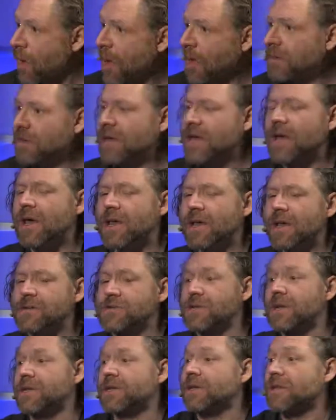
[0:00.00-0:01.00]
Well, and
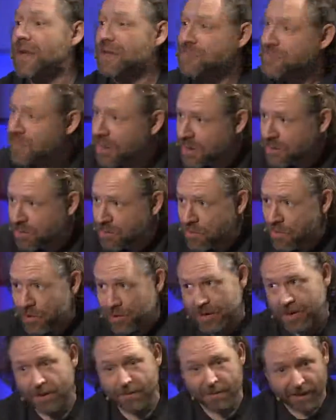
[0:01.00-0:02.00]
it's not that that's not
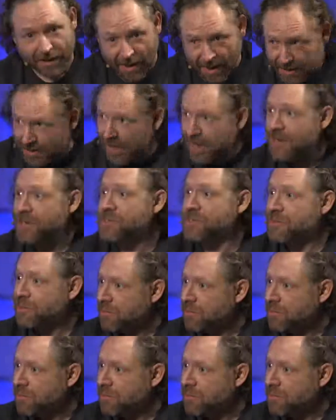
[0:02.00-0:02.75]
important. I mean, that is